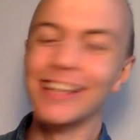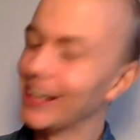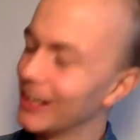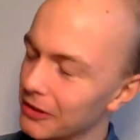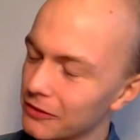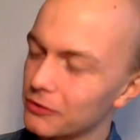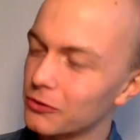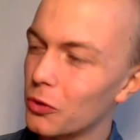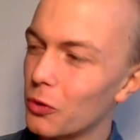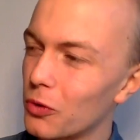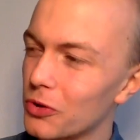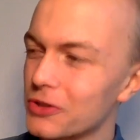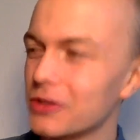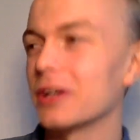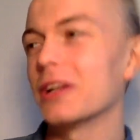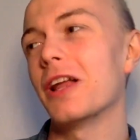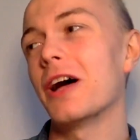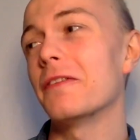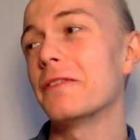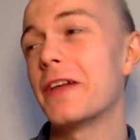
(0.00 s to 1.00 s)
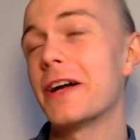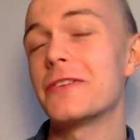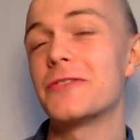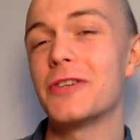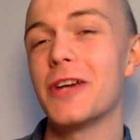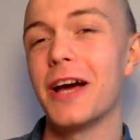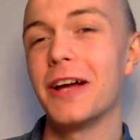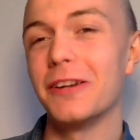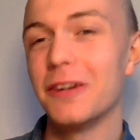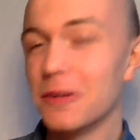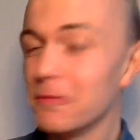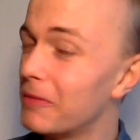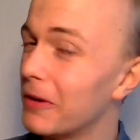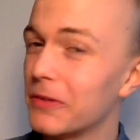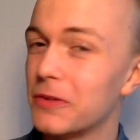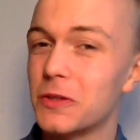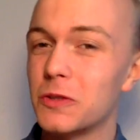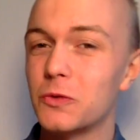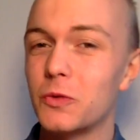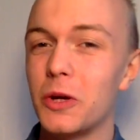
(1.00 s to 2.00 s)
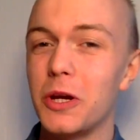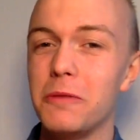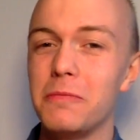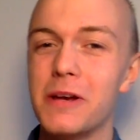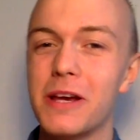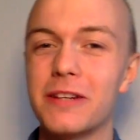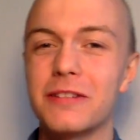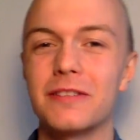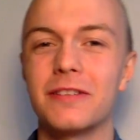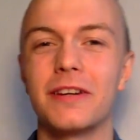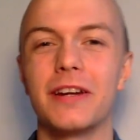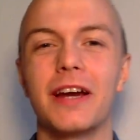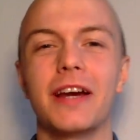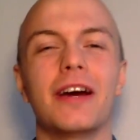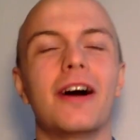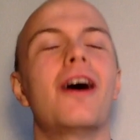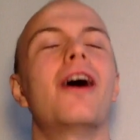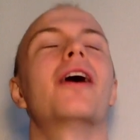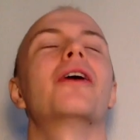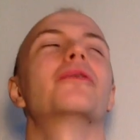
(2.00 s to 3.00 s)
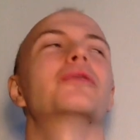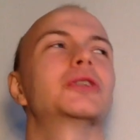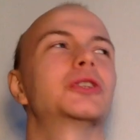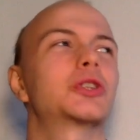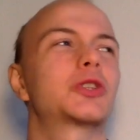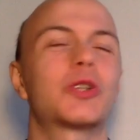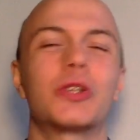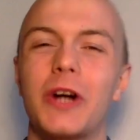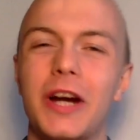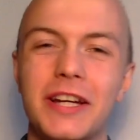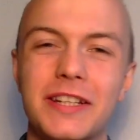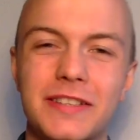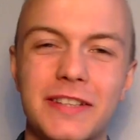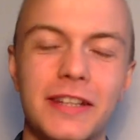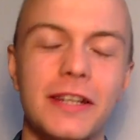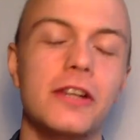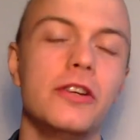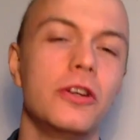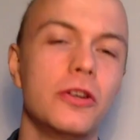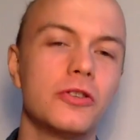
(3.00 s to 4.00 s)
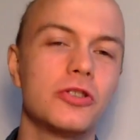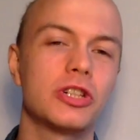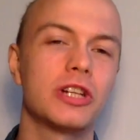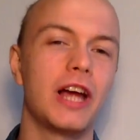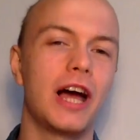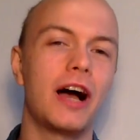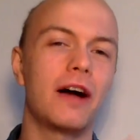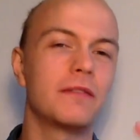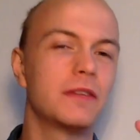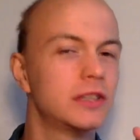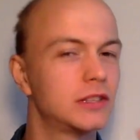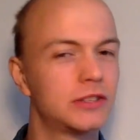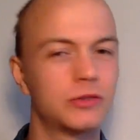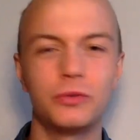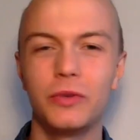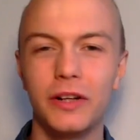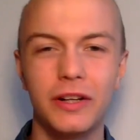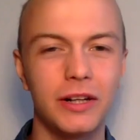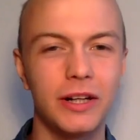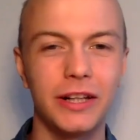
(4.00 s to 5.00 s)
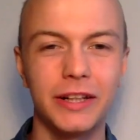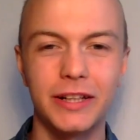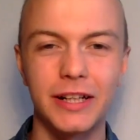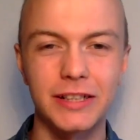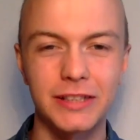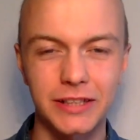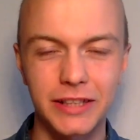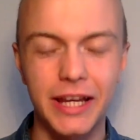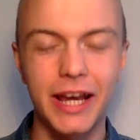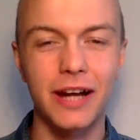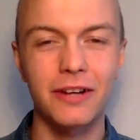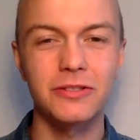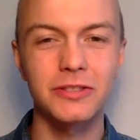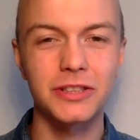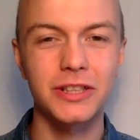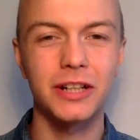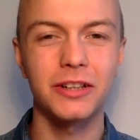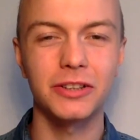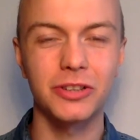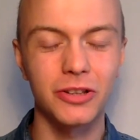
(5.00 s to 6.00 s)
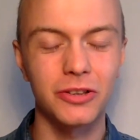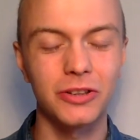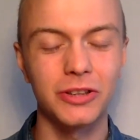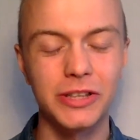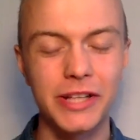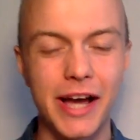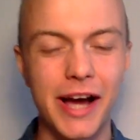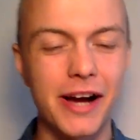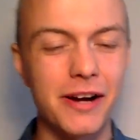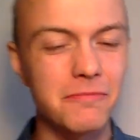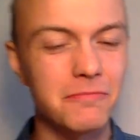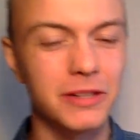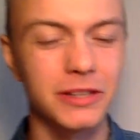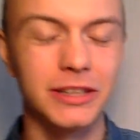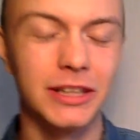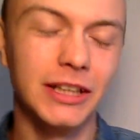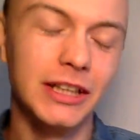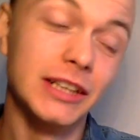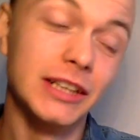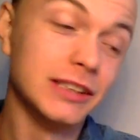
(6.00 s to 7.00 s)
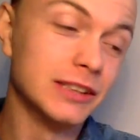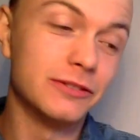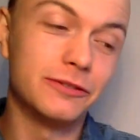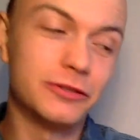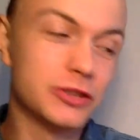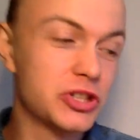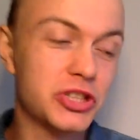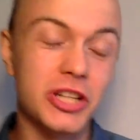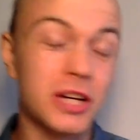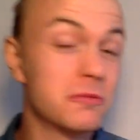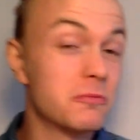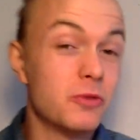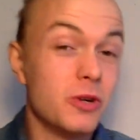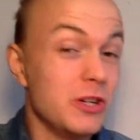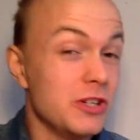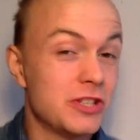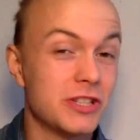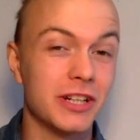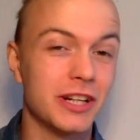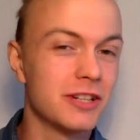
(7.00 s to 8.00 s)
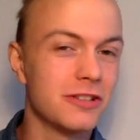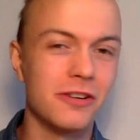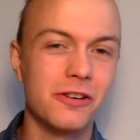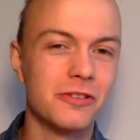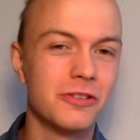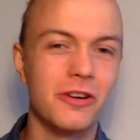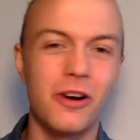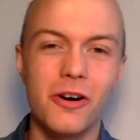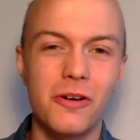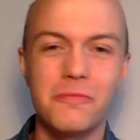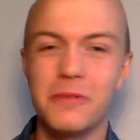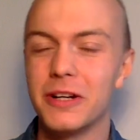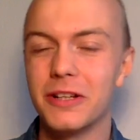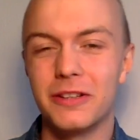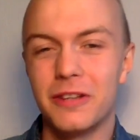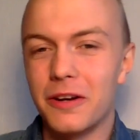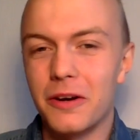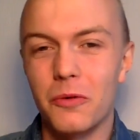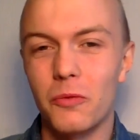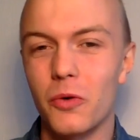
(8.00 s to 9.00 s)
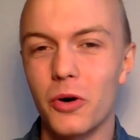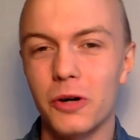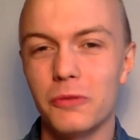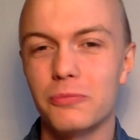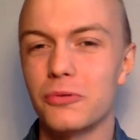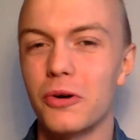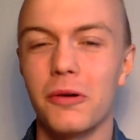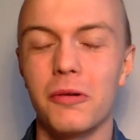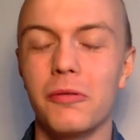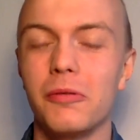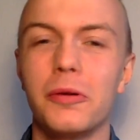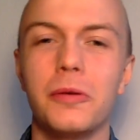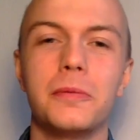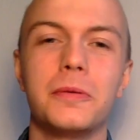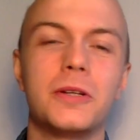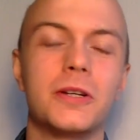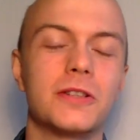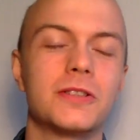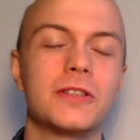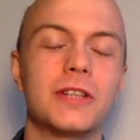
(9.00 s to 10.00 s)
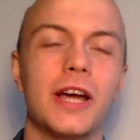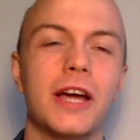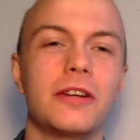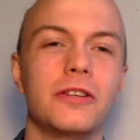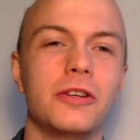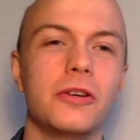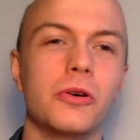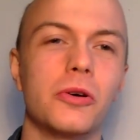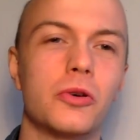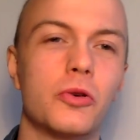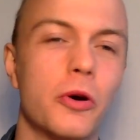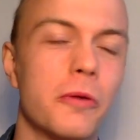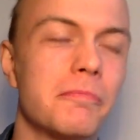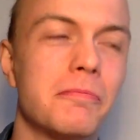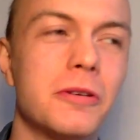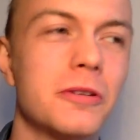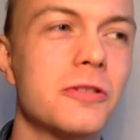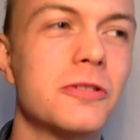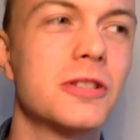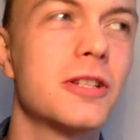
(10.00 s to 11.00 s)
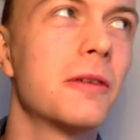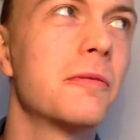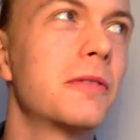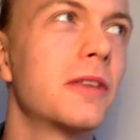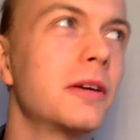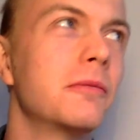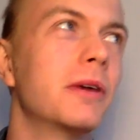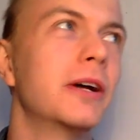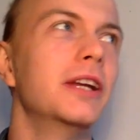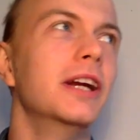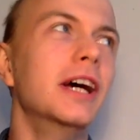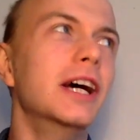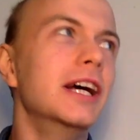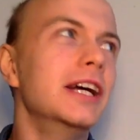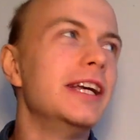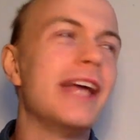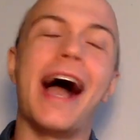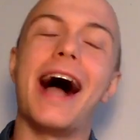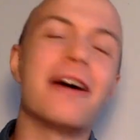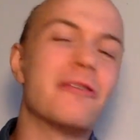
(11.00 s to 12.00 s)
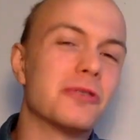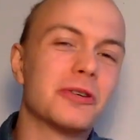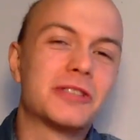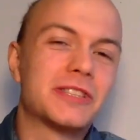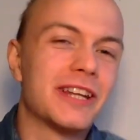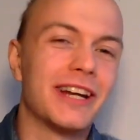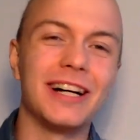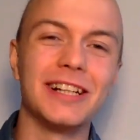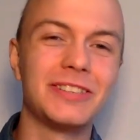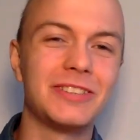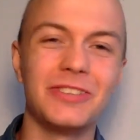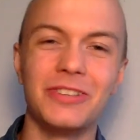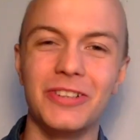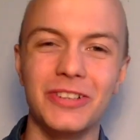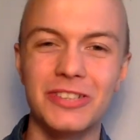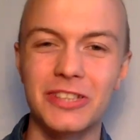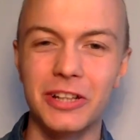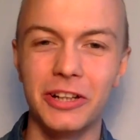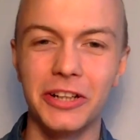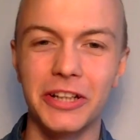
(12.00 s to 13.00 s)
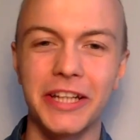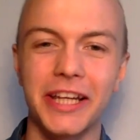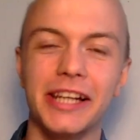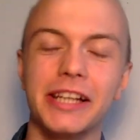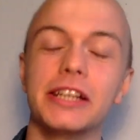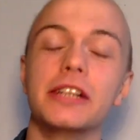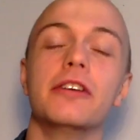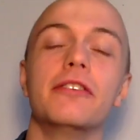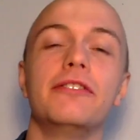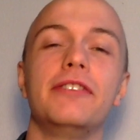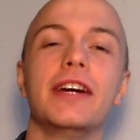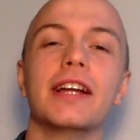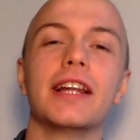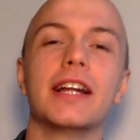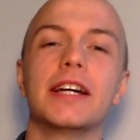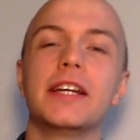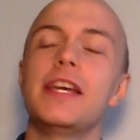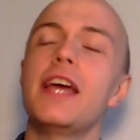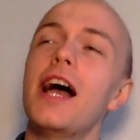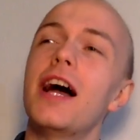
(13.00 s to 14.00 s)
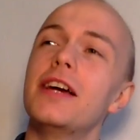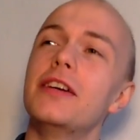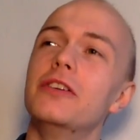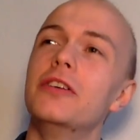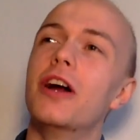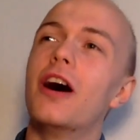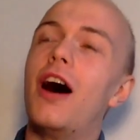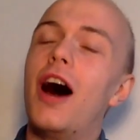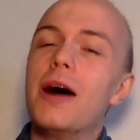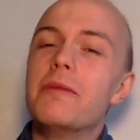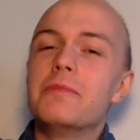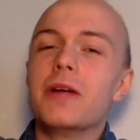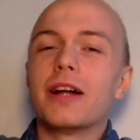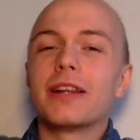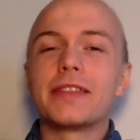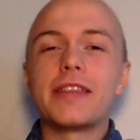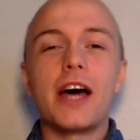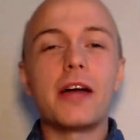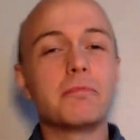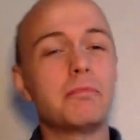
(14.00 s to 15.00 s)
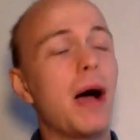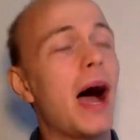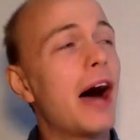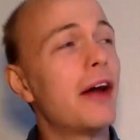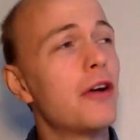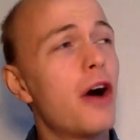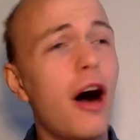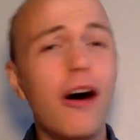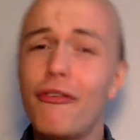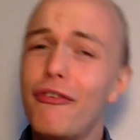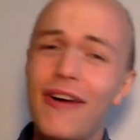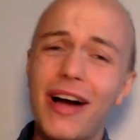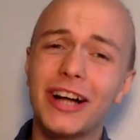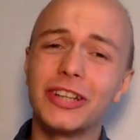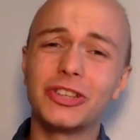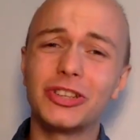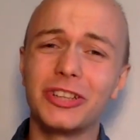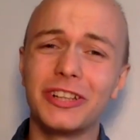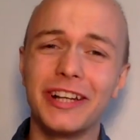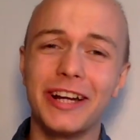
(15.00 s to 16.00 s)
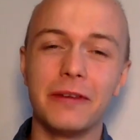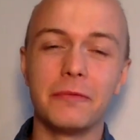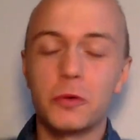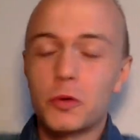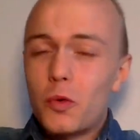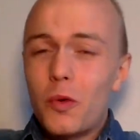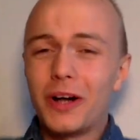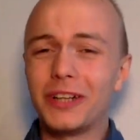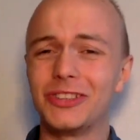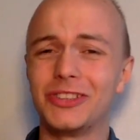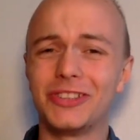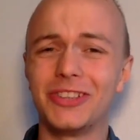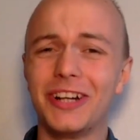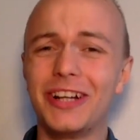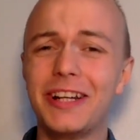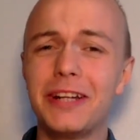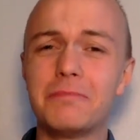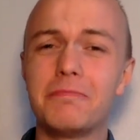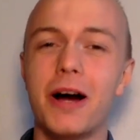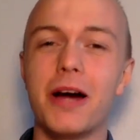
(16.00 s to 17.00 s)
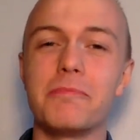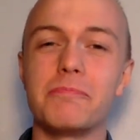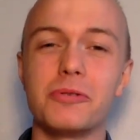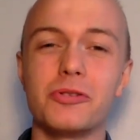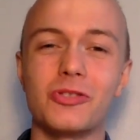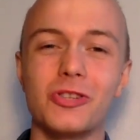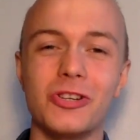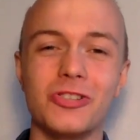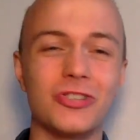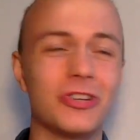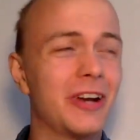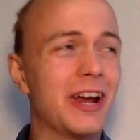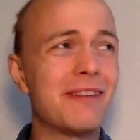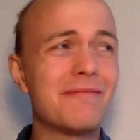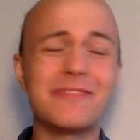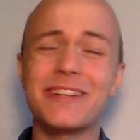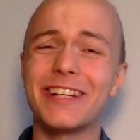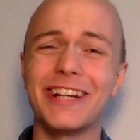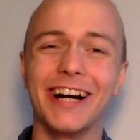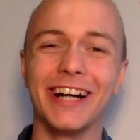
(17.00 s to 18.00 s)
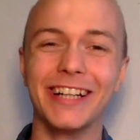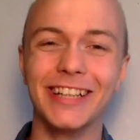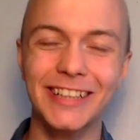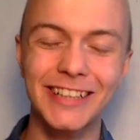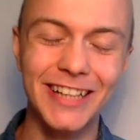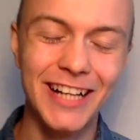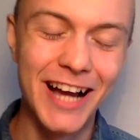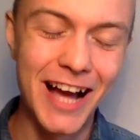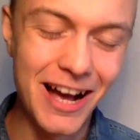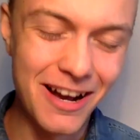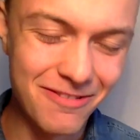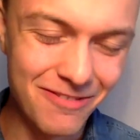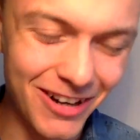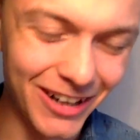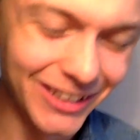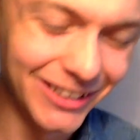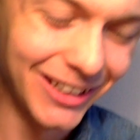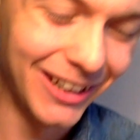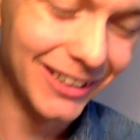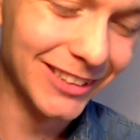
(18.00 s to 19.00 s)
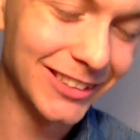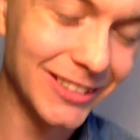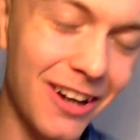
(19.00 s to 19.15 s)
And of course, I love that channel, but the stream yesterday, oh, it was crazy. They usually have this really nice countdown going down, but for some reason, I don't know, but it didn't work, probably because they had new equipment or something. But yeah, it was nice to just look at it and feel like, yeah, you know, I'm not that bad off, actually. I'm quite good in my position. I was like, am I not?